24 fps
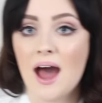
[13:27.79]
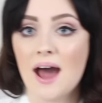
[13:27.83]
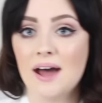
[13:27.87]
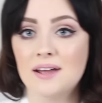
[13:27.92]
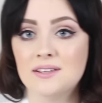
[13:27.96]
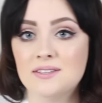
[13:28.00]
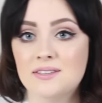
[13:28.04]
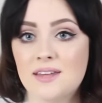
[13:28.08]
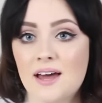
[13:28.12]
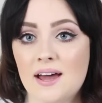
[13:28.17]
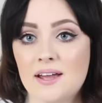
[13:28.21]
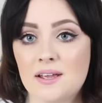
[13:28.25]

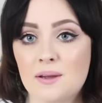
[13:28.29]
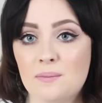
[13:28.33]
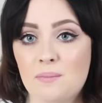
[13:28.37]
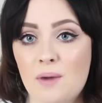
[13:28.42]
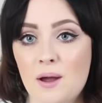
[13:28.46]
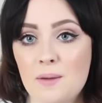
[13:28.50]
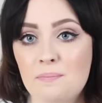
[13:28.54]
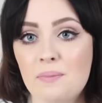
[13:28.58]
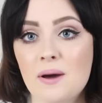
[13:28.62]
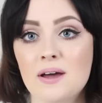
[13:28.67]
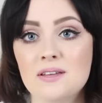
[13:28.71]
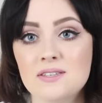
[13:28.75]
And then
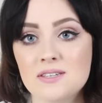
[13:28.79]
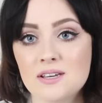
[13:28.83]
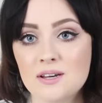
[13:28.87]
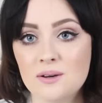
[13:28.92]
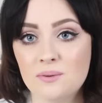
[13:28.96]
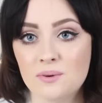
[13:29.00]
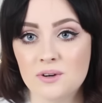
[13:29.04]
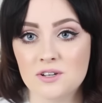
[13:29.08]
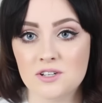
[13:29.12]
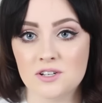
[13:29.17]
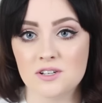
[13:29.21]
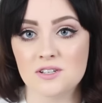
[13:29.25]
my
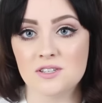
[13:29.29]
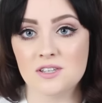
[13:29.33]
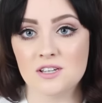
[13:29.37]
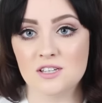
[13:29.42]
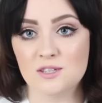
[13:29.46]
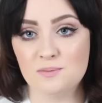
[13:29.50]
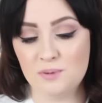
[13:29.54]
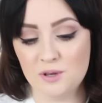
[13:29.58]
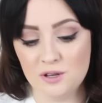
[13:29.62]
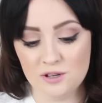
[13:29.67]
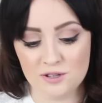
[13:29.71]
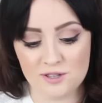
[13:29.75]
bedding, which is
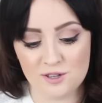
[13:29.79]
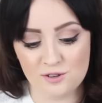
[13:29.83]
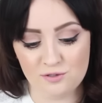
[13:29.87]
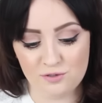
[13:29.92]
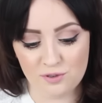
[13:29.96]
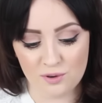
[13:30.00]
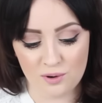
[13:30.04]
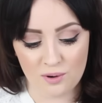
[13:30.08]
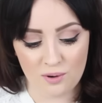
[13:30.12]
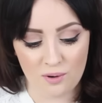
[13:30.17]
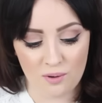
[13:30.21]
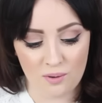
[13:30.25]
this
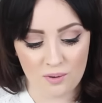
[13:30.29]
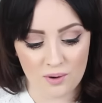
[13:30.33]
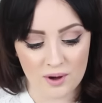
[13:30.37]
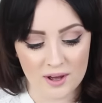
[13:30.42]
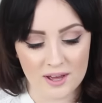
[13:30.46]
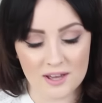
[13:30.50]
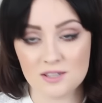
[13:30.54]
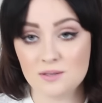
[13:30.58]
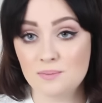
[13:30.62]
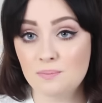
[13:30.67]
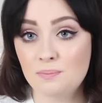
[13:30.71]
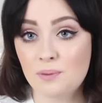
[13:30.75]
beautiful,
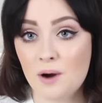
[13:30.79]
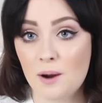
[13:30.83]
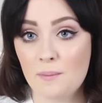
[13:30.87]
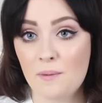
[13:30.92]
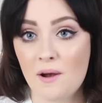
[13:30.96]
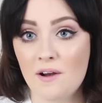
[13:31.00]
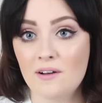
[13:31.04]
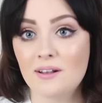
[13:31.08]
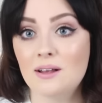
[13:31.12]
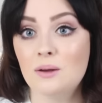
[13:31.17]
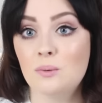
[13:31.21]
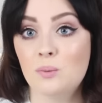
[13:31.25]
it's
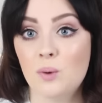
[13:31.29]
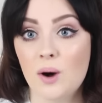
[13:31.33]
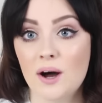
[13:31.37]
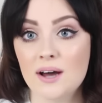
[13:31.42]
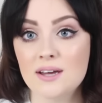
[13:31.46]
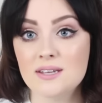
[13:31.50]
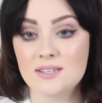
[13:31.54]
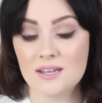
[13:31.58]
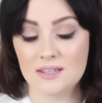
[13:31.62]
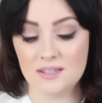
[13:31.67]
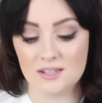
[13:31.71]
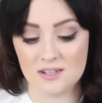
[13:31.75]
primarily
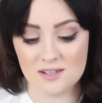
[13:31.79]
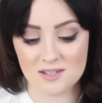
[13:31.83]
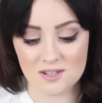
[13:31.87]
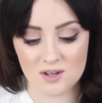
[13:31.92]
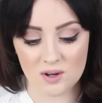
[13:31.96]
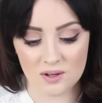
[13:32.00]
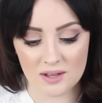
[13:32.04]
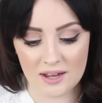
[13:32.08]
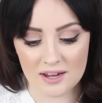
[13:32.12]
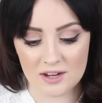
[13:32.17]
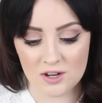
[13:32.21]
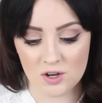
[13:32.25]
white, and then it's
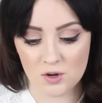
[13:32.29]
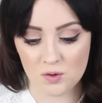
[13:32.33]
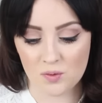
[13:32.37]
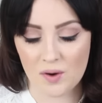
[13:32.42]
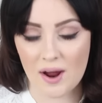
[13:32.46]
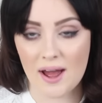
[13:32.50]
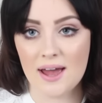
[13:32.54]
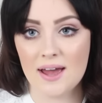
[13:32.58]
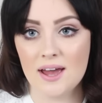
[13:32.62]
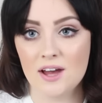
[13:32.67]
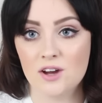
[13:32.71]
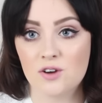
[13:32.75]
got like
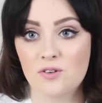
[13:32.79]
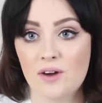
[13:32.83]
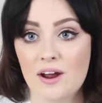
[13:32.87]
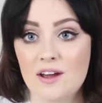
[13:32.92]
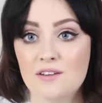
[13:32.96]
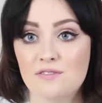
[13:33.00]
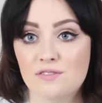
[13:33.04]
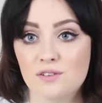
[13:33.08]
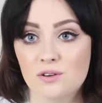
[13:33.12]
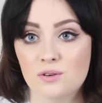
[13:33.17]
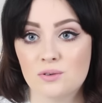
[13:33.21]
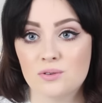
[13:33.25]
grey, a
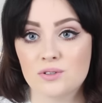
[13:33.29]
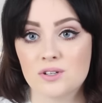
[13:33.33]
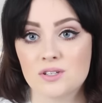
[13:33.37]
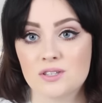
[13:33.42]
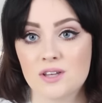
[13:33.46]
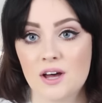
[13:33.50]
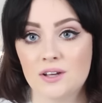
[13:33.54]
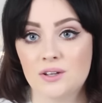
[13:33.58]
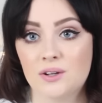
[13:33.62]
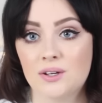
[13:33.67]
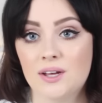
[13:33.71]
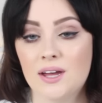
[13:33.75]
grey floral
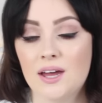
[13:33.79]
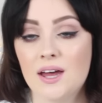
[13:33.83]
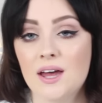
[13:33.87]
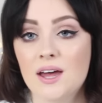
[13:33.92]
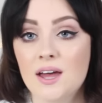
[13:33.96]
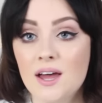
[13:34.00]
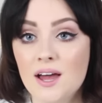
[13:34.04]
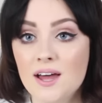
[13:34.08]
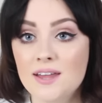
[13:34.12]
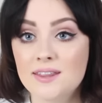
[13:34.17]
design on it.